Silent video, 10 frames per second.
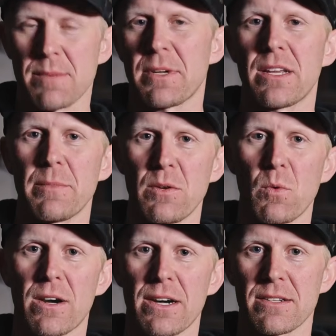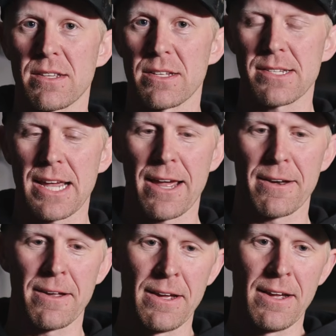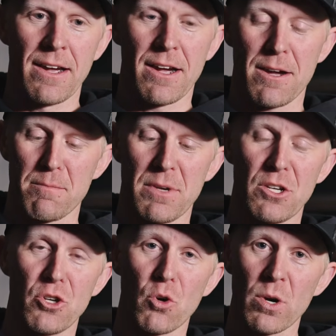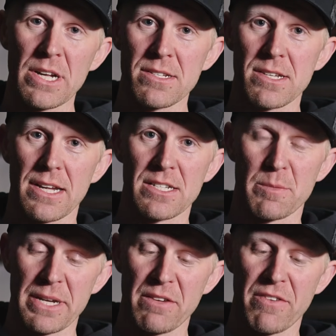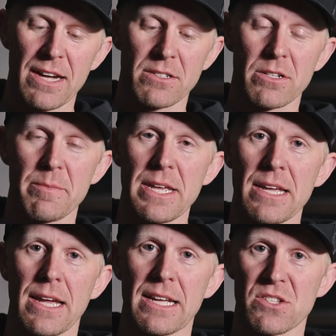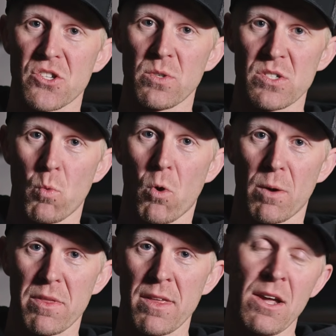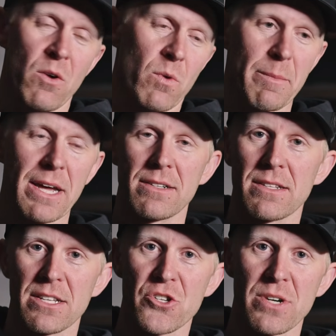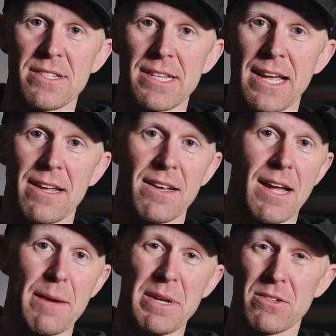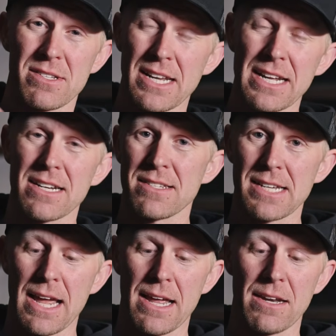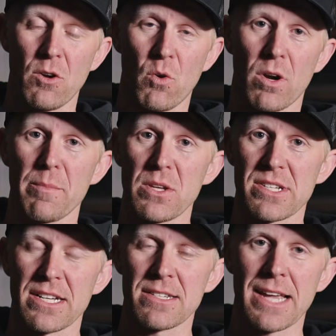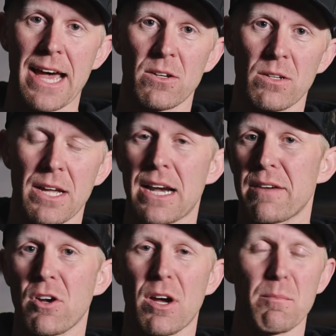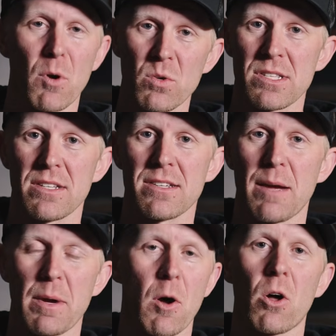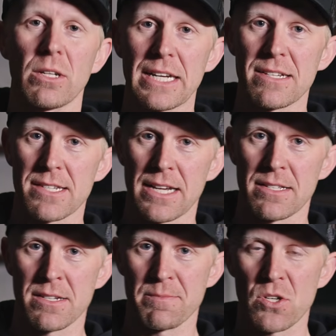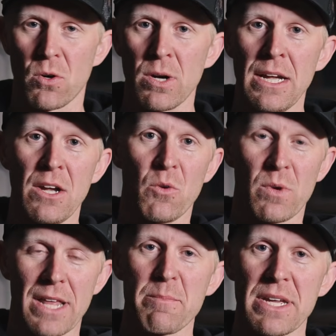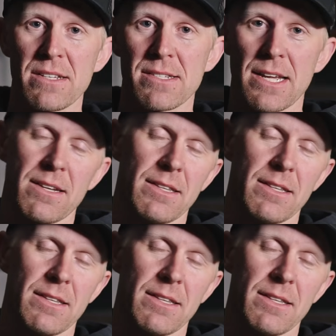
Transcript: I'm going to be wearing to the stand. Noise is a big factor to me, and so is warmth. When I'm headed to the tree stand, I'm either sitting in a stand or I'm using a saddle, and I've got most of the time I'm all day sits. So with that being said,